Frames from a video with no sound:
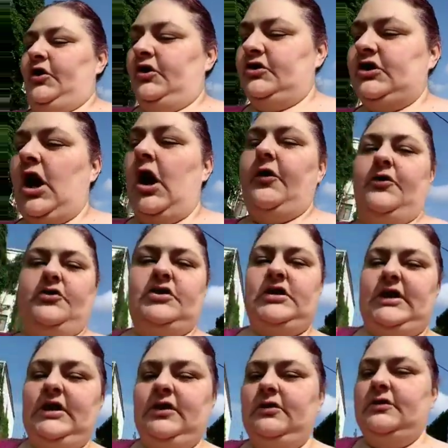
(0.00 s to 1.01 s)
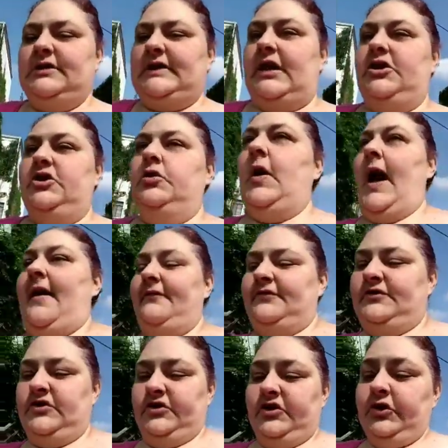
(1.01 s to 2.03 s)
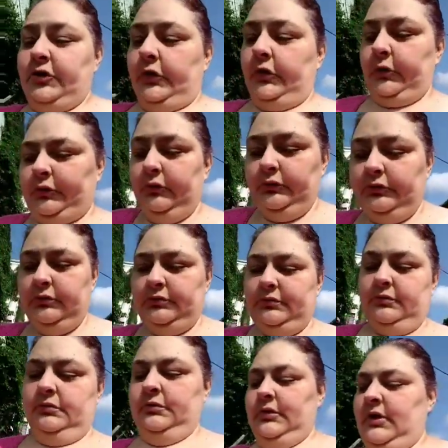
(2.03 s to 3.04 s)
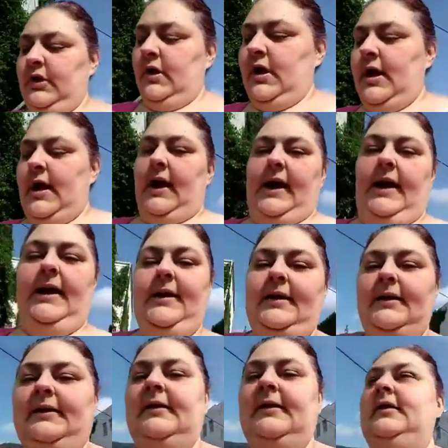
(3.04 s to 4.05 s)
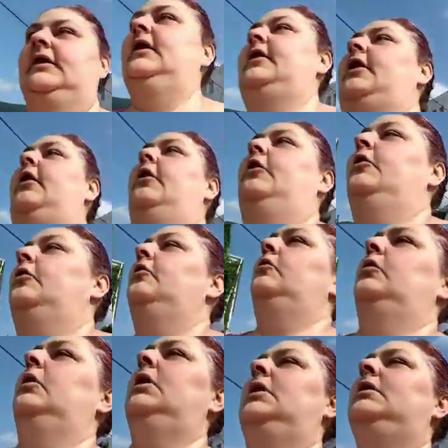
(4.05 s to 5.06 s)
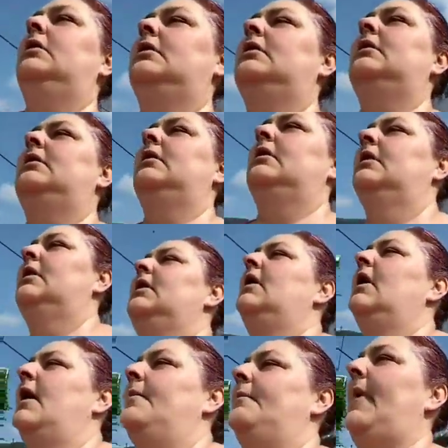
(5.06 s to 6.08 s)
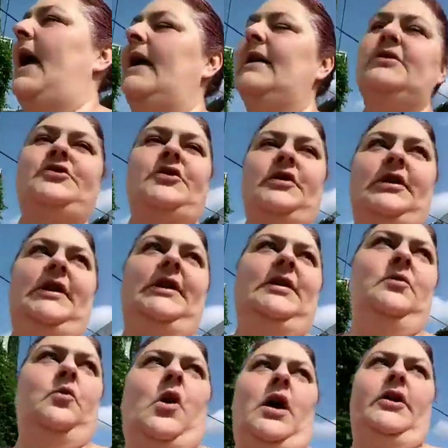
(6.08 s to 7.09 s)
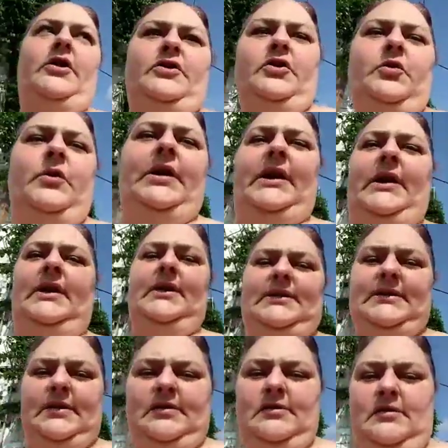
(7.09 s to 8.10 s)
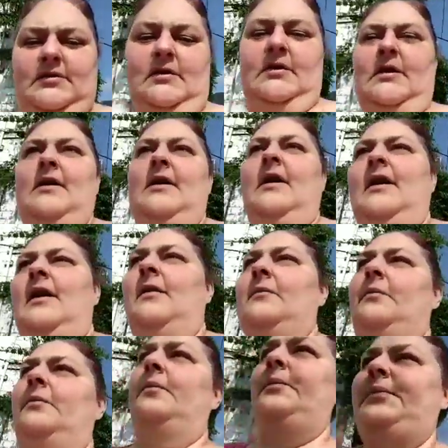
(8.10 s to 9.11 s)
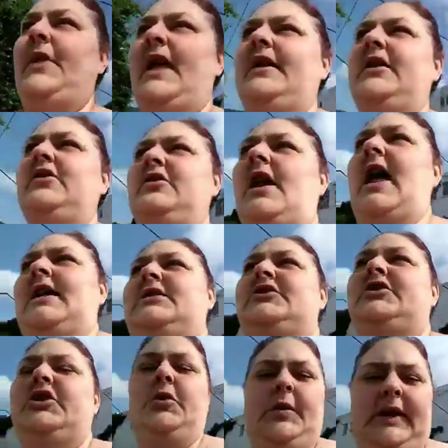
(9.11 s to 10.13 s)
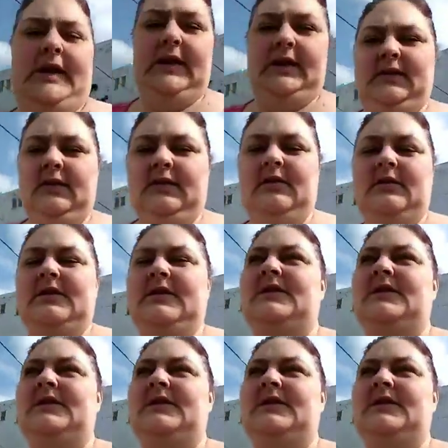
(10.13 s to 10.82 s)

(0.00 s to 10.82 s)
there's other skills that you have to do and you know mastering while you're doing it that you're not doing